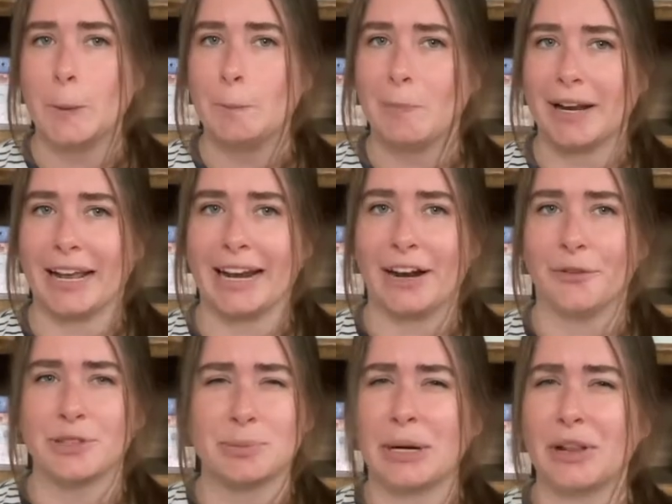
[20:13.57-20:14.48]
but again, I
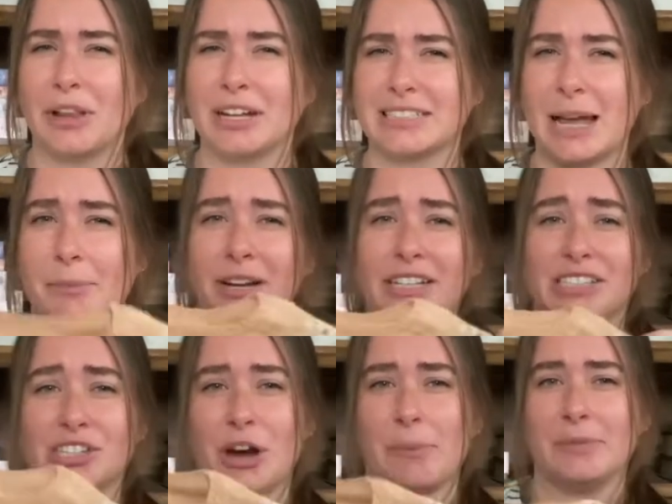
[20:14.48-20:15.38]
don't spend a lot of time on
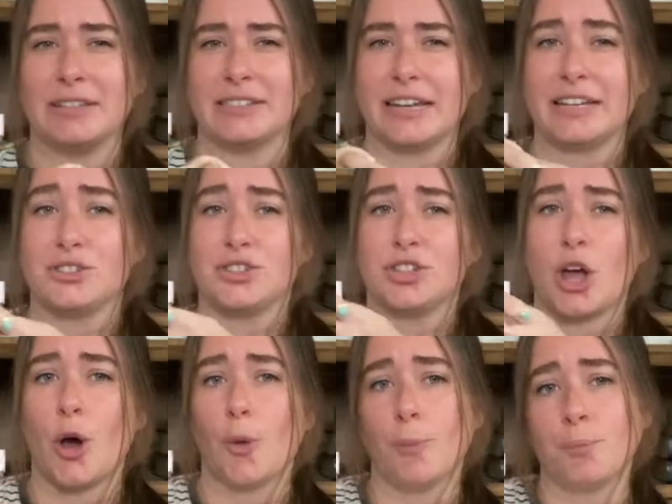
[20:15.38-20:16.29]
Instagram these days,
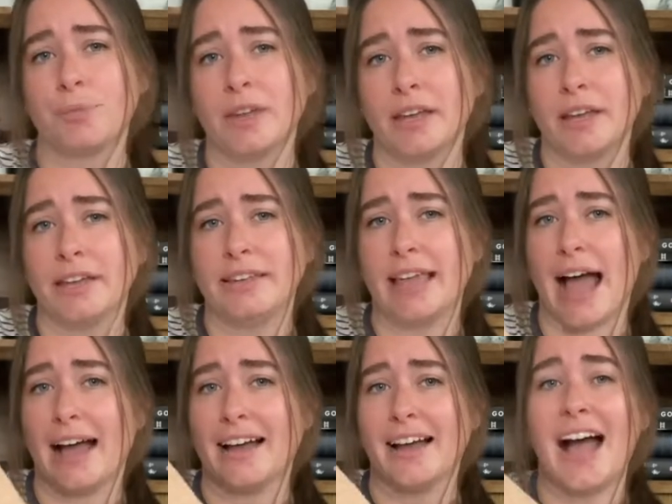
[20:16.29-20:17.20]
so
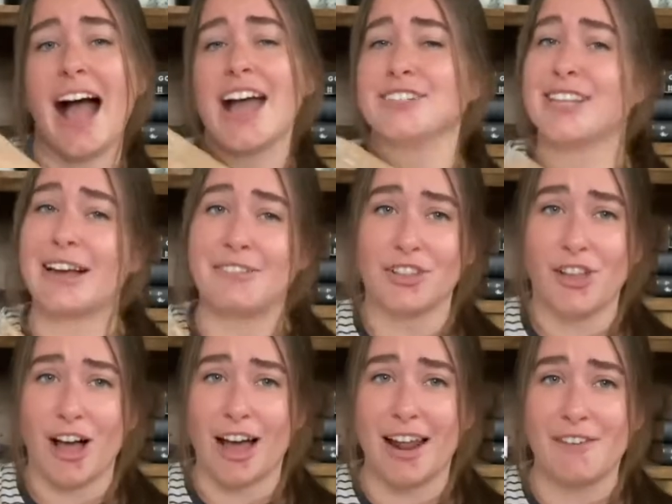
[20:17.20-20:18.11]
yeah, I just have a
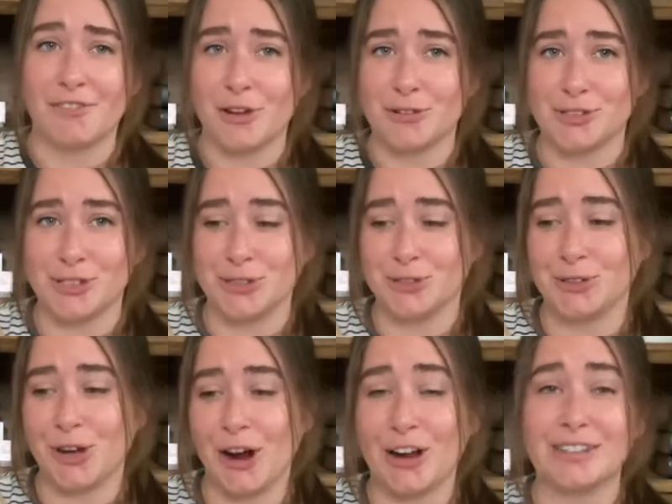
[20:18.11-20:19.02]
lot of those two
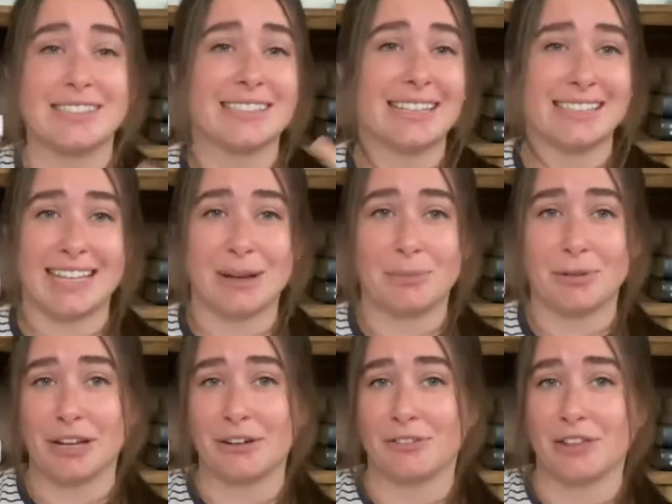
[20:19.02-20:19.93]
yarns because I sample
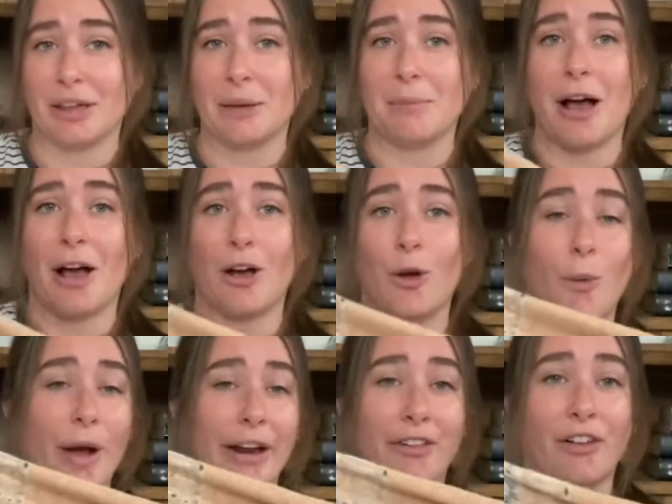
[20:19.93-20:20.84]
knit for them
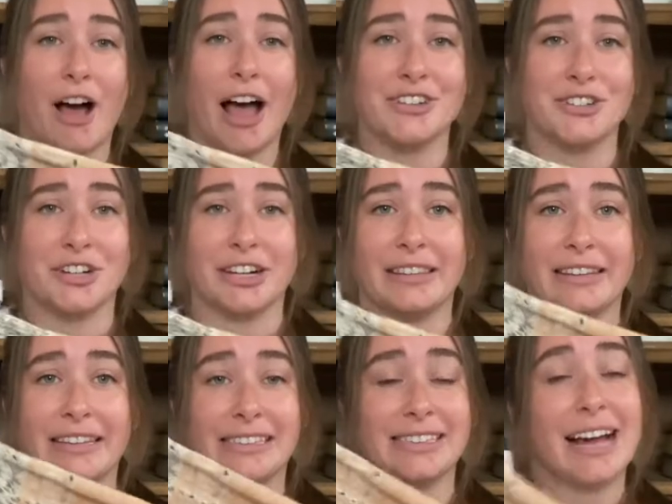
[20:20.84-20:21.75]
quite a lot during
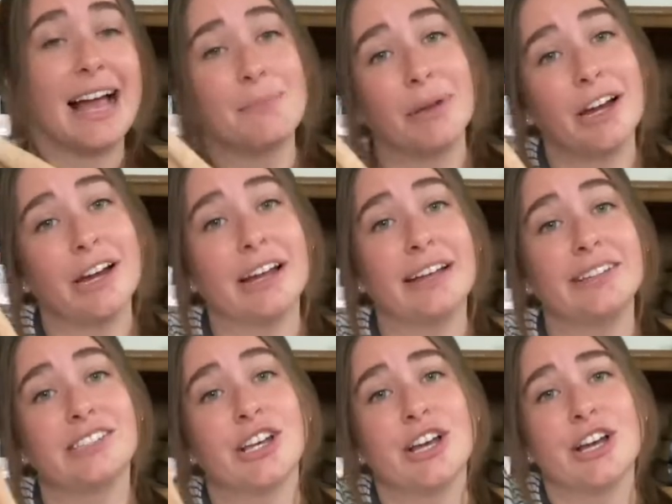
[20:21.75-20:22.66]
these time
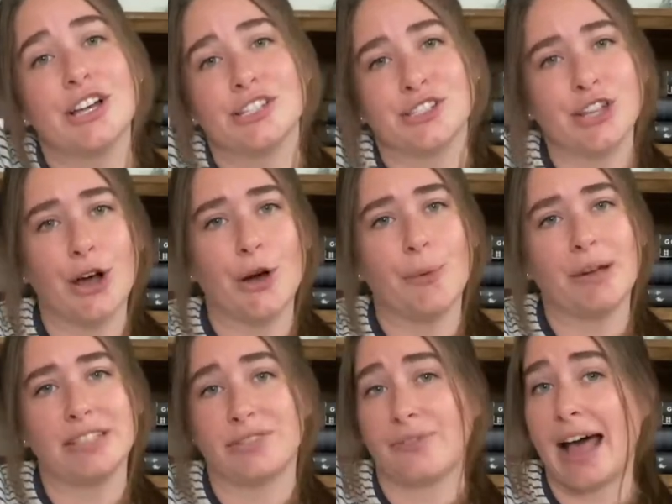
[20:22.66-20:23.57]
periods. So
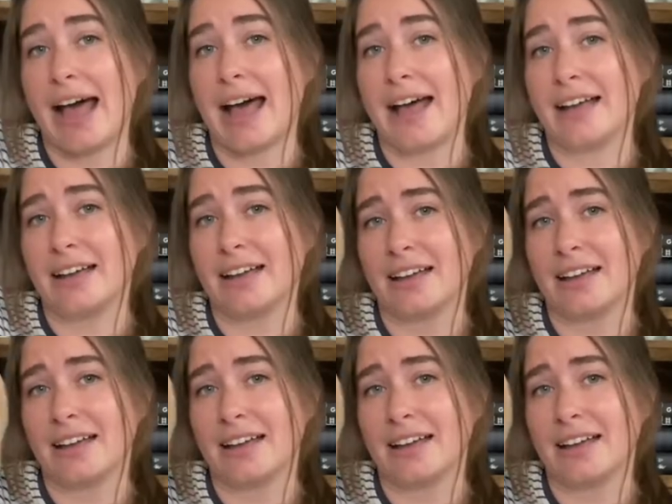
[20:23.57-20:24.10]
my swag,